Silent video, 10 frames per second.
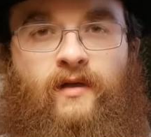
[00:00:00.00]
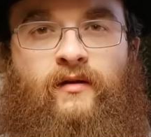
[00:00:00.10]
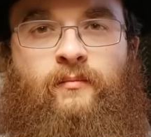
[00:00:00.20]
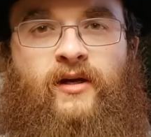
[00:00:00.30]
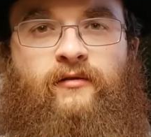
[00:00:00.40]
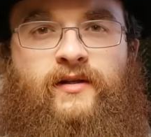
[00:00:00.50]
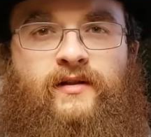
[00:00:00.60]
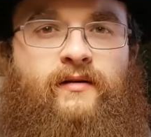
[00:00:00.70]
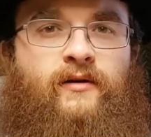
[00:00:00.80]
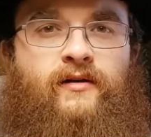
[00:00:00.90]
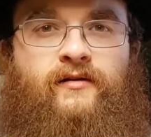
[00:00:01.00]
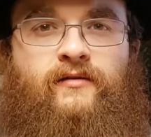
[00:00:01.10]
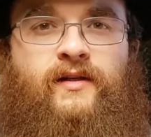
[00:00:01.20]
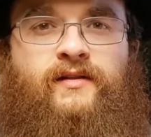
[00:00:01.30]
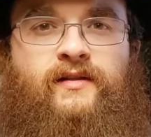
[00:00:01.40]
The big reason I want to do
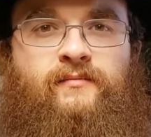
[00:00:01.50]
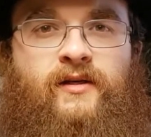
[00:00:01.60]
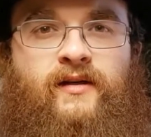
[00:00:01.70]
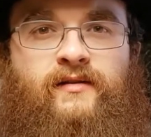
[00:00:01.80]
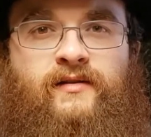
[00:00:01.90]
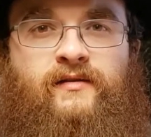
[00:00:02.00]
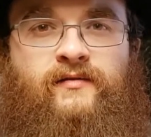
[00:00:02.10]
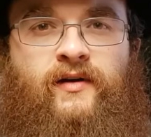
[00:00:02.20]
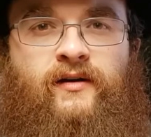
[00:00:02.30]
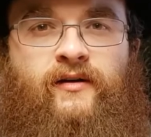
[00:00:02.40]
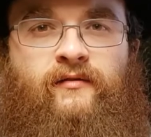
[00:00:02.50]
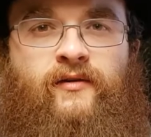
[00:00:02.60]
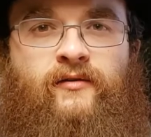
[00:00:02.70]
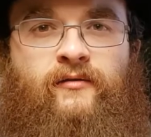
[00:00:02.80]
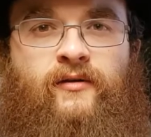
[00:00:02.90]
this is because there's very
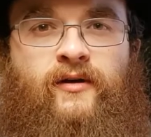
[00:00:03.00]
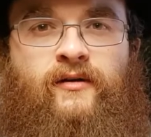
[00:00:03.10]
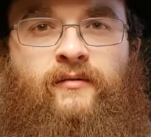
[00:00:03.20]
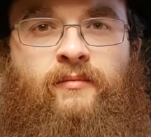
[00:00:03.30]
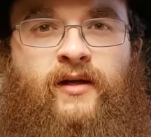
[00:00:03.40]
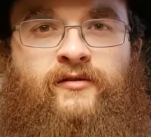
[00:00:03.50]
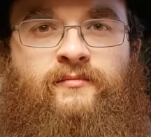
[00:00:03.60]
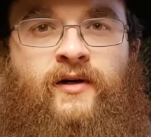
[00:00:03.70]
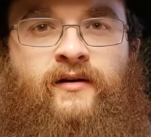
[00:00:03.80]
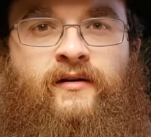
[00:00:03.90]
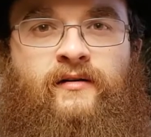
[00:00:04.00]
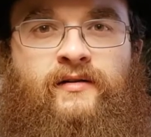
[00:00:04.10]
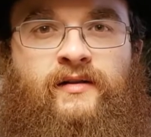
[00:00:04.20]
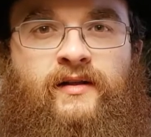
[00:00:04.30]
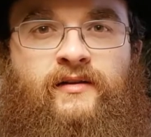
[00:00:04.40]
few benchmarkers
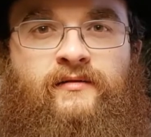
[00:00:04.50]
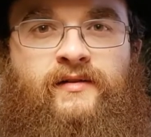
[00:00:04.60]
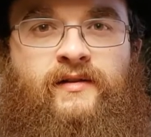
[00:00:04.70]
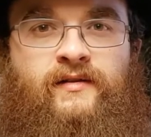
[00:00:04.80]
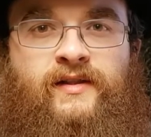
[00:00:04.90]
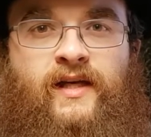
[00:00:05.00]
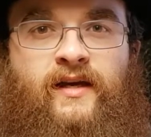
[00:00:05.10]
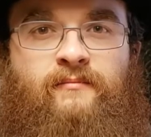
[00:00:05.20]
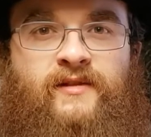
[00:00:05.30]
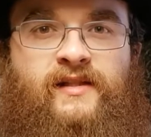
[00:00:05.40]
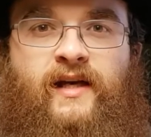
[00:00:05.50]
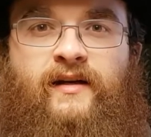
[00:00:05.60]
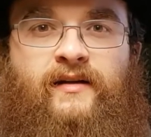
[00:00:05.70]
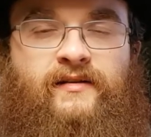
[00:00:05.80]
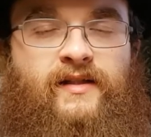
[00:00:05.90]
that use the same
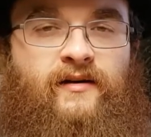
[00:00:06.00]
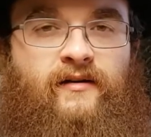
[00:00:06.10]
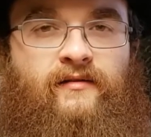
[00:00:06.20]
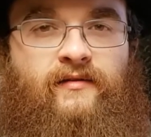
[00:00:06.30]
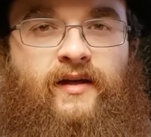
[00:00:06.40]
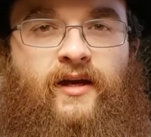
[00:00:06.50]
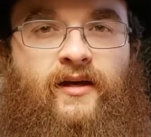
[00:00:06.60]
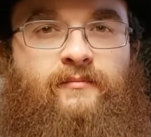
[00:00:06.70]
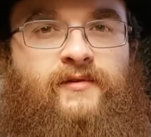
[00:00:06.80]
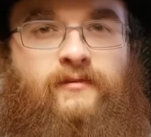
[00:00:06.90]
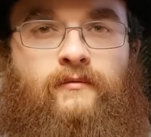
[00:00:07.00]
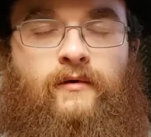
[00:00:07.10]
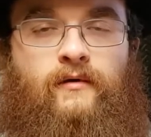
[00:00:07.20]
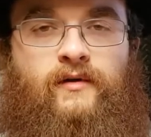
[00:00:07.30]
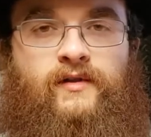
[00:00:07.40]
settings in all of the games.
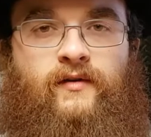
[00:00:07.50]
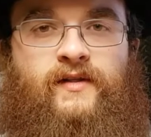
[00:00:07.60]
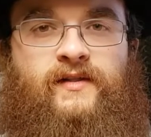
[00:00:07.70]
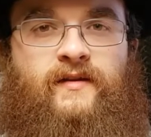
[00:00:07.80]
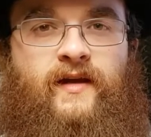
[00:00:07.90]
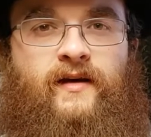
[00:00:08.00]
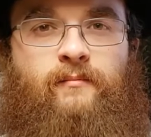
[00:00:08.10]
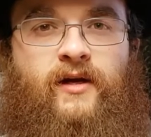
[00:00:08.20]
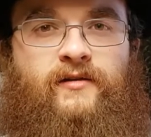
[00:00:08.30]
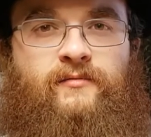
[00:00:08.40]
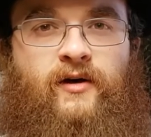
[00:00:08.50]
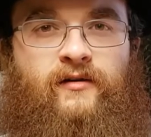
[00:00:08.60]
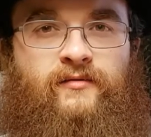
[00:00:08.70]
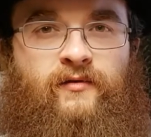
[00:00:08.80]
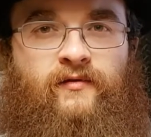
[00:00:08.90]
So the synthetic
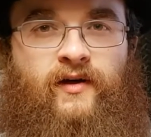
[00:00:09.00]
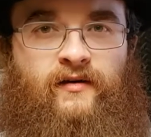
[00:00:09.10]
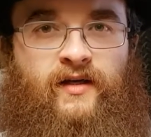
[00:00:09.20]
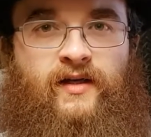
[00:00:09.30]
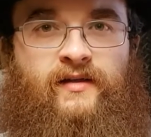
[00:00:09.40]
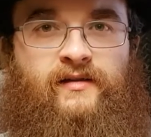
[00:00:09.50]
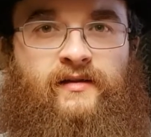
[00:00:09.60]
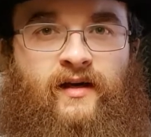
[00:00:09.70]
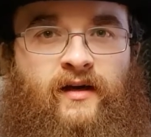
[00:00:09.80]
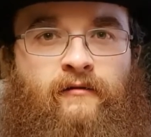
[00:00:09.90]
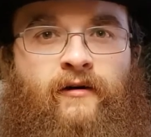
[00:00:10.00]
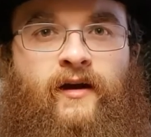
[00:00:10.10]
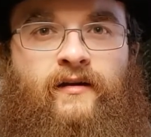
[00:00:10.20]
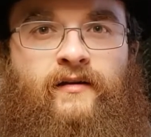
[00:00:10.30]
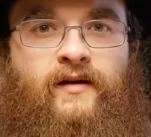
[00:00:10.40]
benchmarks were fairly easy to
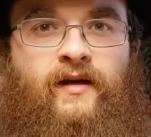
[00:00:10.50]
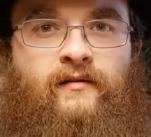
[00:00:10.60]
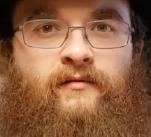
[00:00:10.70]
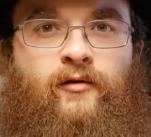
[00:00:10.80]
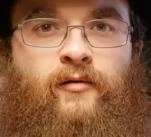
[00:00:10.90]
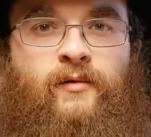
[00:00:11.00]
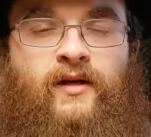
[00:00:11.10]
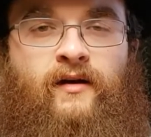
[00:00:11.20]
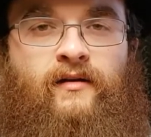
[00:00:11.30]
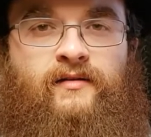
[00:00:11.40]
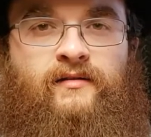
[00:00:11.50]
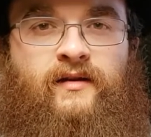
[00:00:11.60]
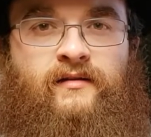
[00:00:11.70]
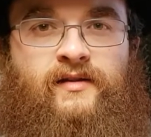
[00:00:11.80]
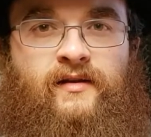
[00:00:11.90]
aggregate the data for because
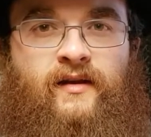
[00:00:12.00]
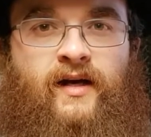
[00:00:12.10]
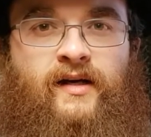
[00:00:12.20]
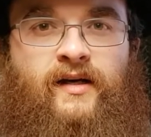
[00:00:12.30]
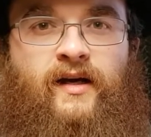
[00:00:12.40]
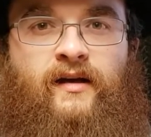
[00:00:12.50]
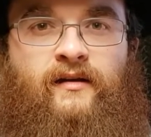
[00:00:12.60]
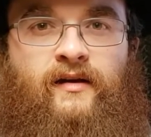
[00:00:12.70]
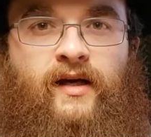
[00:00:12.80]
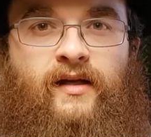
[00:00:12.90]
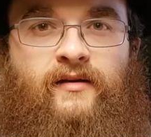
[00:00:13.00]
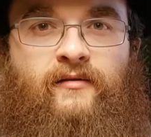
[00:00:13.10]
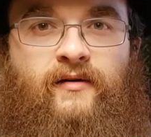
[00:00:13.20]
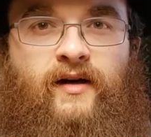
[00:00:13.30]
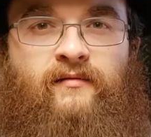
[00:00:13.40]
they're synthetic and they
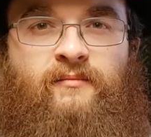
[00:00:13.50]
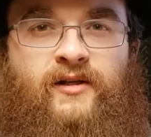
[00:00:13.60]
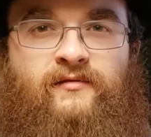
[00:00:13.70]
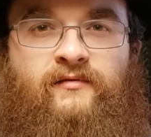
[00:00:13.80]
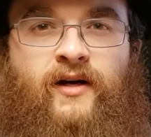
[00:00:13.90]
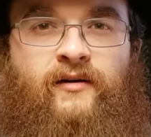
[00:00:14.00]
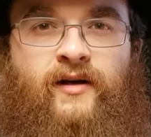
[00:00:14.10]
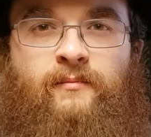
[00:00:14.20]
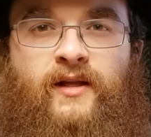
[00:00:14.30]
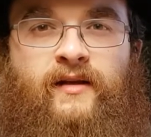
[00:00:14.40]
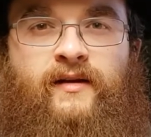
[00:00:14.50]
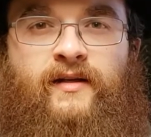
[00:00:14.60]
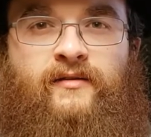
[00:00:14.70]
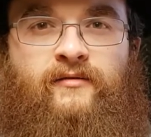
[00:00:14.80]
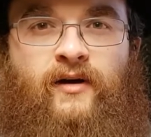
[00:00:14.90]
don't have much variability
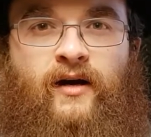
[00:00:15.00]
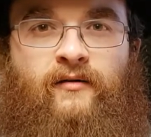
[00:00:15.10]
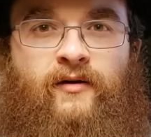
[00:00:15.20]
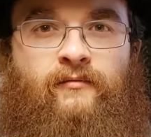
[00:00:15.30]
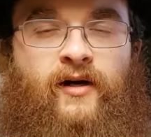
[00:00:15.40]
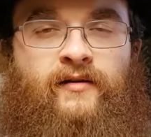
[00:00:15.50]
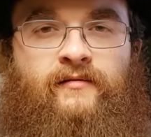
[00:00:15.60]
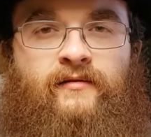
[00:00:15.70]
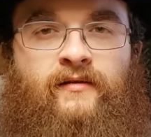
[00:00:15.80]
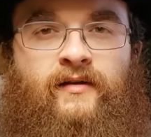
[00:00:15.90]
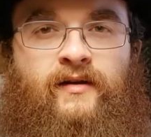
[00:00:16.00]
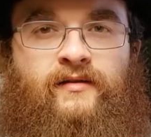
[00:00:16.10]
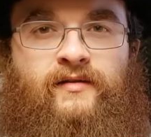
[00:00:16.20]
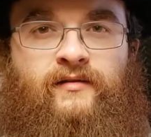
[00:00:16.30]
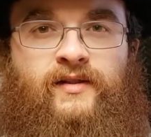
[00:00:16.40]
to how they're run.
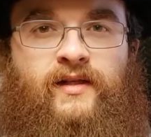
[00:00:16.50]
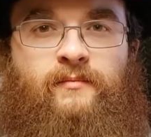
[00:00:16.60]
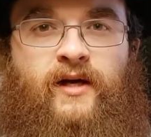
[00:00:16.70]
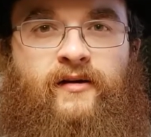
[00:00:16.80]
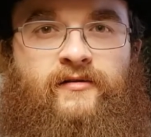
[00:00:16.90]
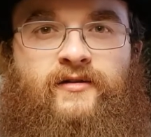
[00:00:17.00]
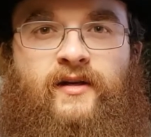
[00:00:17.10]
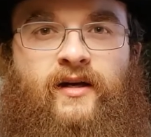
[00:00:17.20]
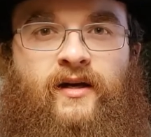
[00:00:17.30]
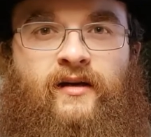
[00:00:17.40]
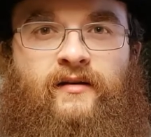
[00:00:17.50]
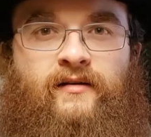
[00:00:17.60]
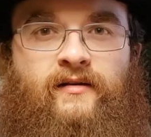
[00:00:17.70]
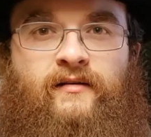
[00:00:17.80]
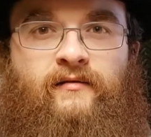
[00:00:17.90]
So Cinebench and
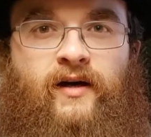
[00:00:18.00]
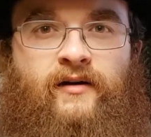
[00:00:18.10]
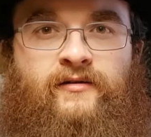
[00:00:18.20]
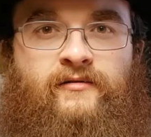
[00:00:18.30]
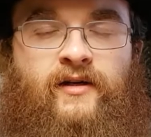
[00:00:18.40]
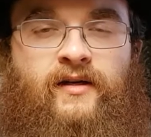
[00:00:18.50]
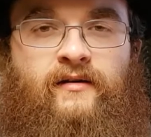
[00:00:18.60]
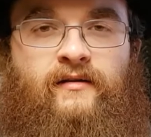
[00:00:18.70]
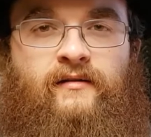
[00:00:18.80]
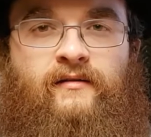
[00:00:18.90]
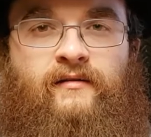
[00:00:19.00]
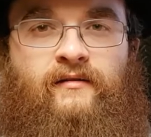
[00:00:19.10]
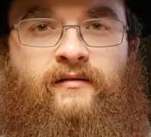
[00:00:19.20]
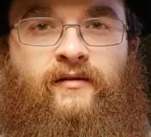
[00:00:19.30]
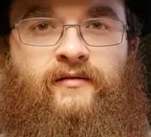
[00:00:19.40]
Firestrike,
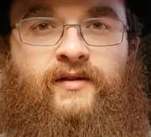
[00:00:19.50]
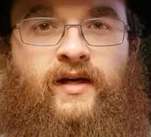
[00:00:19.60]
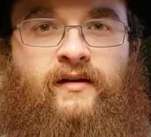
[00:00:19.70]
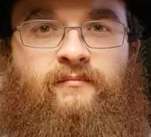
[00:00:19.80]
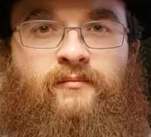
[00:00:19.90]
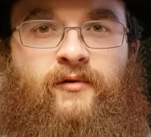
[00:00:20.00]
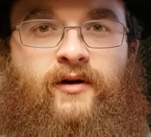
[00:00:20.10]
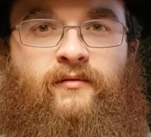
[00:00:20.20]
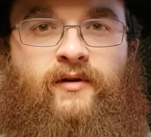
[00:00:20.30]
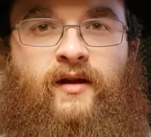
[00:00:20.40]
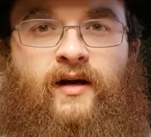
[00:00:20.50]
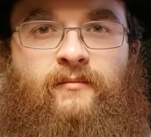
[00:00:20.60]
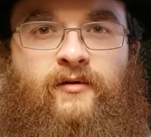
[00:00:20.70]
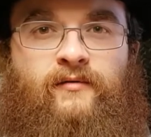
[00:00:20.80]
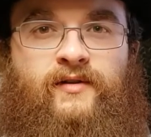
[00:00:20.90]
those had pretty
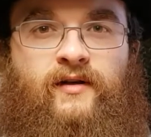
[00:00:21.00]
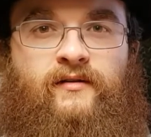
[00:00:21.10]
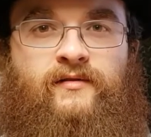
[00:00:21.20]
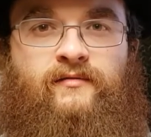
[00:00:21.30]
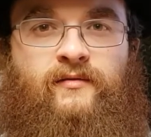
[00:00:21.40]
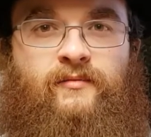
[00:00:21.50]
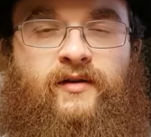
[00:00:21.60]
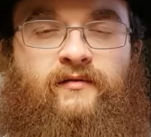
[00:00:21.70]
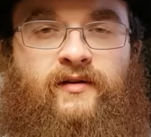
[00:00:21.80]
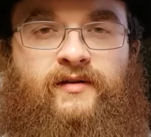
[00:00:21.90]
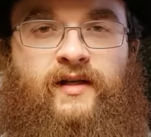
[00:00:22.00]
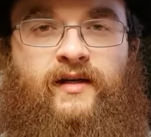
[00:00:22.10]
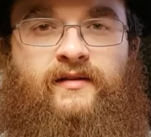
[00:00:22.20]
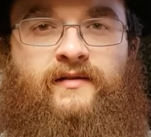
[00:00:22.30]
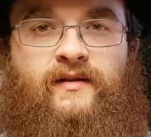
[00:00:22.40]
reliable results from different
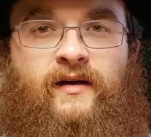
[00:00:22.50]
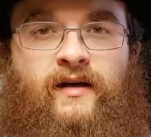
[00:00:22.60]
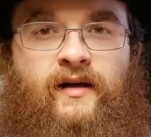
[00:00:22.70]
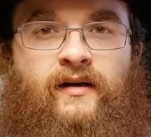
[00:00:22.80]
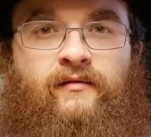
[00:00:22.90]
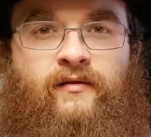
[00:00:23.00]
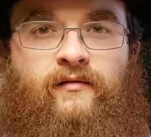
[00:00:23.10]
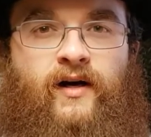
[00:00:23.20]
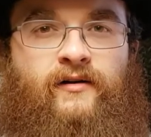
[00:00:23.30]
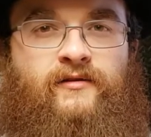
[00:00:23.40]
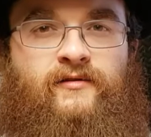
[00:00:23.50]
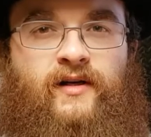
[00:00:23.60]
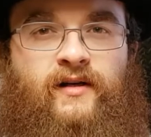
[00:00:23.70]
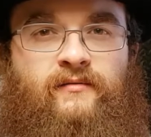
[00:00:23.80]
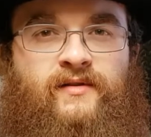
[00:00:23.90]
sites. For
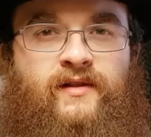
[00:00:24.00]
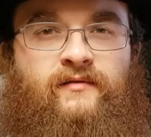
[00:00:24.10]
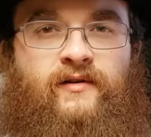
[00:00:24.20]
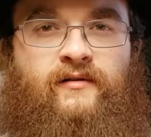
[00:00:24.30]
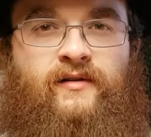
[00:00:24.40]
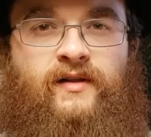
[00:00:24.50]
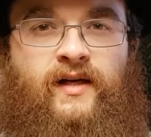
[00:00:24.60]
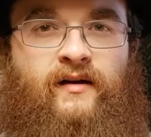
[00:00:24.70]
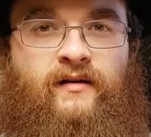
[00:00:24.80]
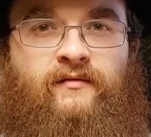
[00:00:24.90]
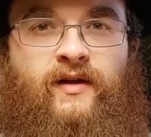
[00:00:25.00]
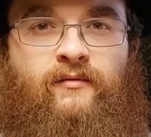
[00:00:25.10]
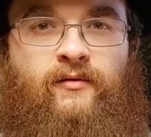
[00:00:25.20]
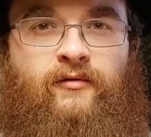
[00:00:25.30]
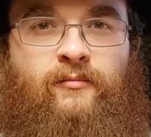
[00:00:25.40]
Firestrike, it was difficult to tell if they
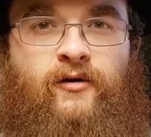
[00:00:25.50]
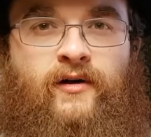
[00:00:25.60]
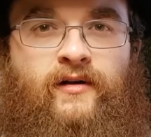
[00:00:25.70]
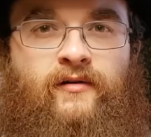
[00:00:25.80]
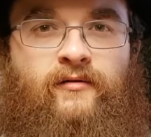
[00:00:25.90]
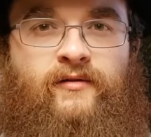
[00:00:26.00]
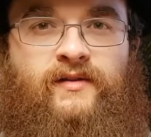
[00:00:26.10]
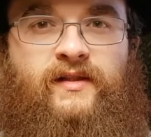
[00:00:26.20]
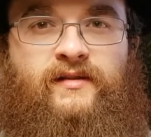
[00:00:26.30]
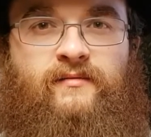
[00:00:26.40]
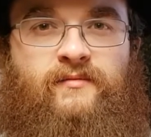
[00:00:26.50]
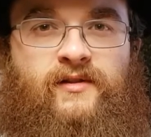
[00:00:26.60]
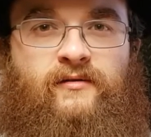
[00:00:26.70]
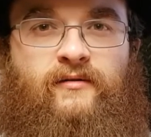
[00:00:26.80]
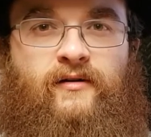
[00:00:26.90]
were reporting the whole system
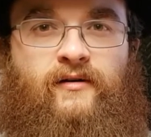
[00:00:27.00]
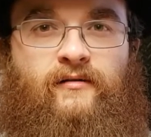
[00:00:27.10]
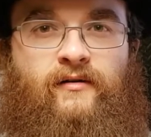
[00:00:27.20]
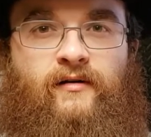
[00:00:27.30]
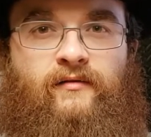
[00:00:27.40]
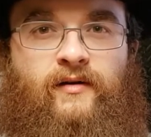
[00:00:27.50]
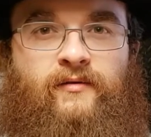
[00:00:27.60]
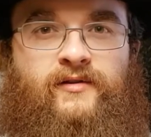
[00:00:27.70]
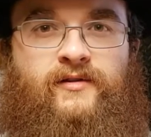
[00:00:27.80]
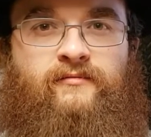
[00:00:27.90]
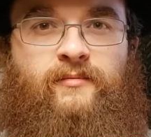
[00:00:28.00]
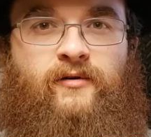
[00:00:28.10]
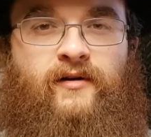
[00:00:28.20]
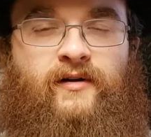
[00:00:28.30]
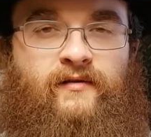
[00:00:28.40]
score or if they were just
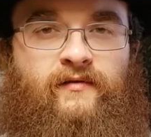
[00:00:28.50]
reporting the